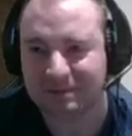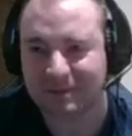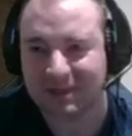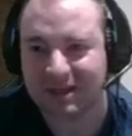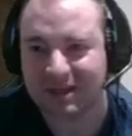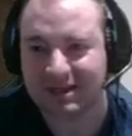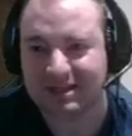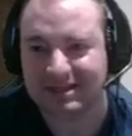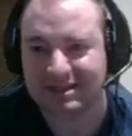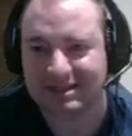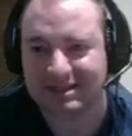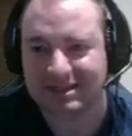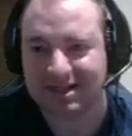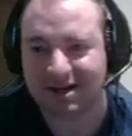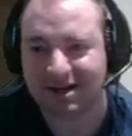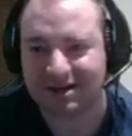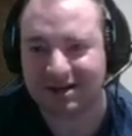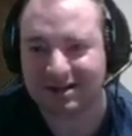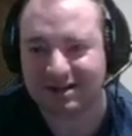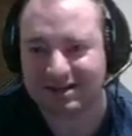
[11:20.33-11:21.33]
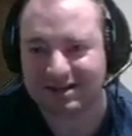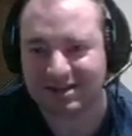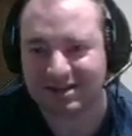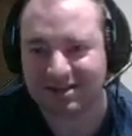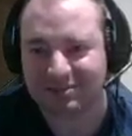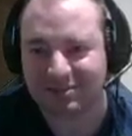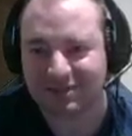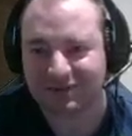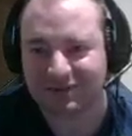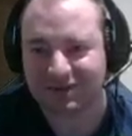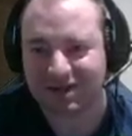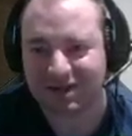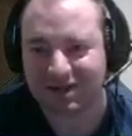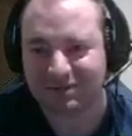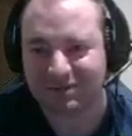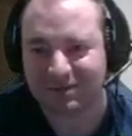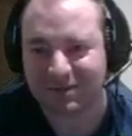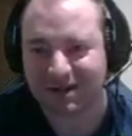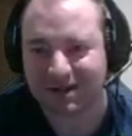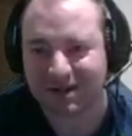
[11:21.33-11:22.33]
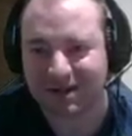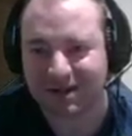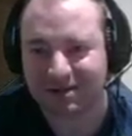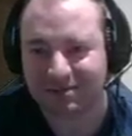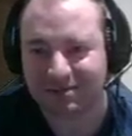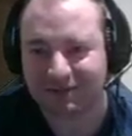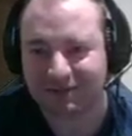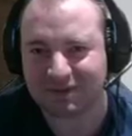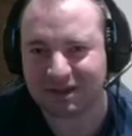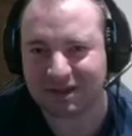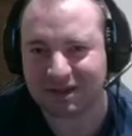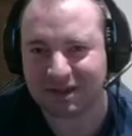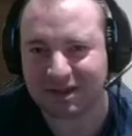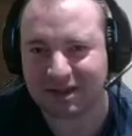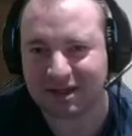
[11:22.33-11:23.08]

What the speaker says: And this is the hardest jump of the level here with the